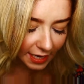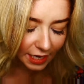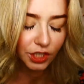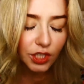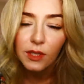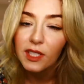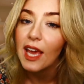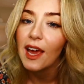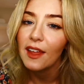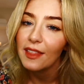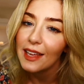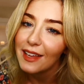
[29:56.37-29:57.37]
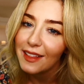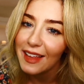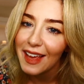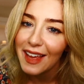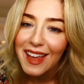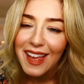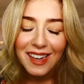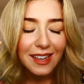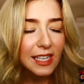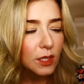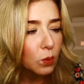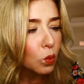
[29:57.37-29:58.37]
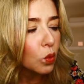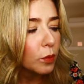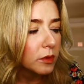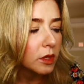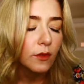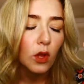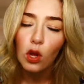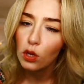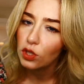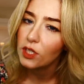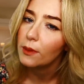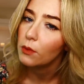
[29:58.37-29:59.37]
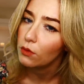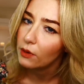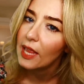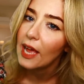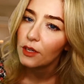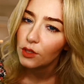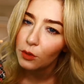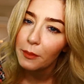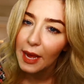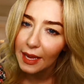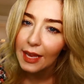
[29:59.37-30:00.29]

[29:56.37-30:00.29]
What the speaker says: As you say, I think the nice warmth of the hot tub will relax your back